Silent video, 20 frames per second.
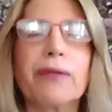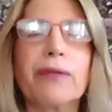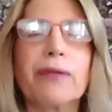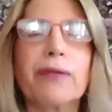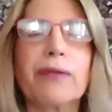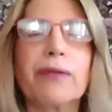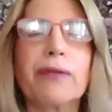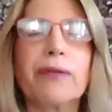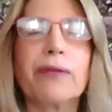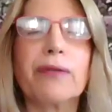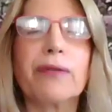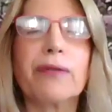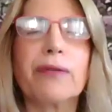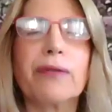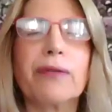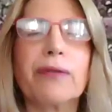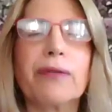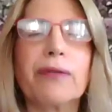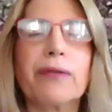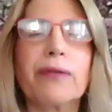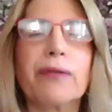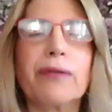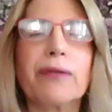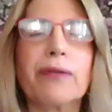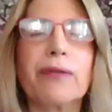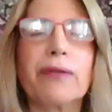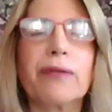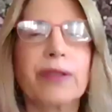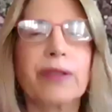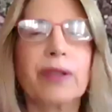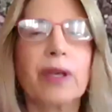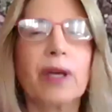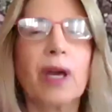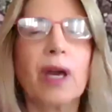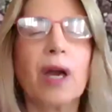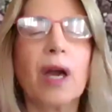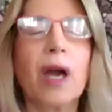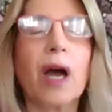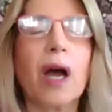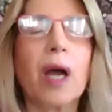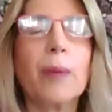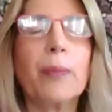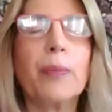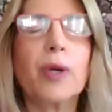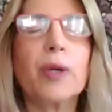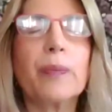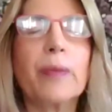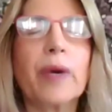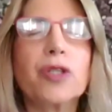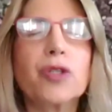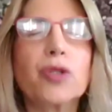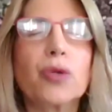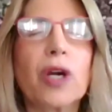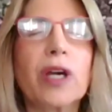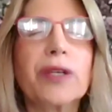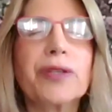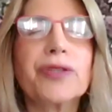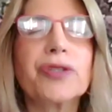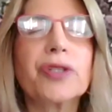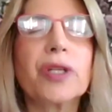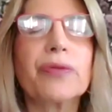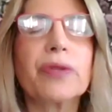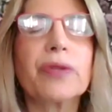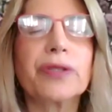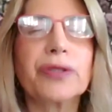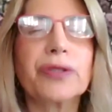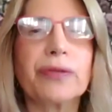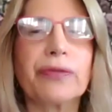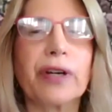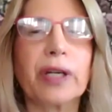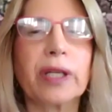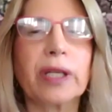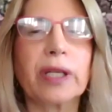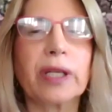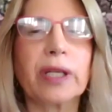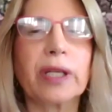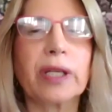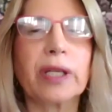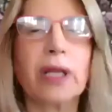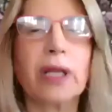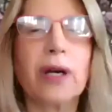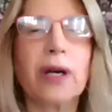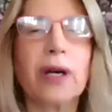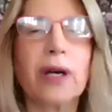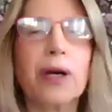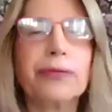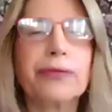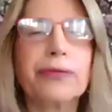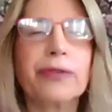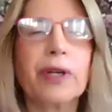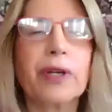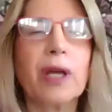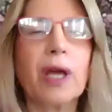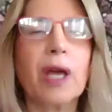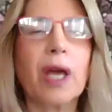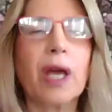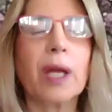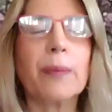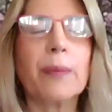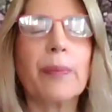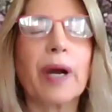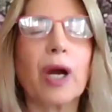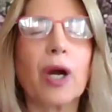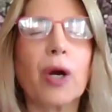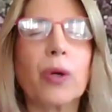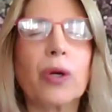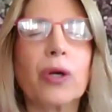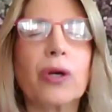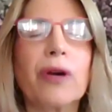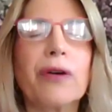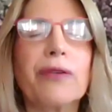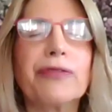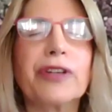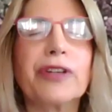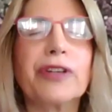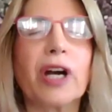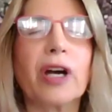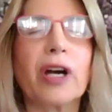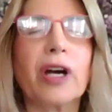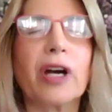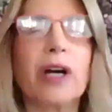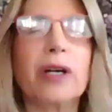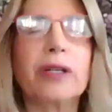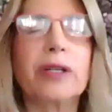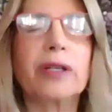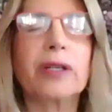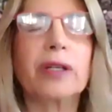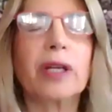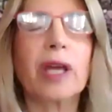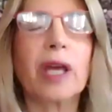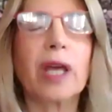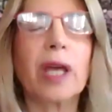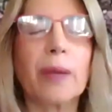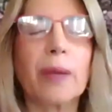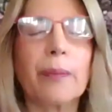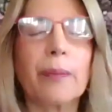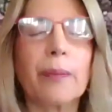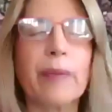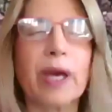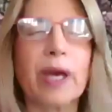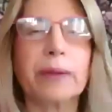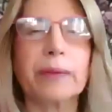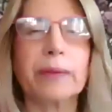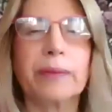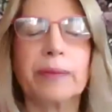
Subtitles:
To perfect health. I put my trust in this divine love and power of God. Amen.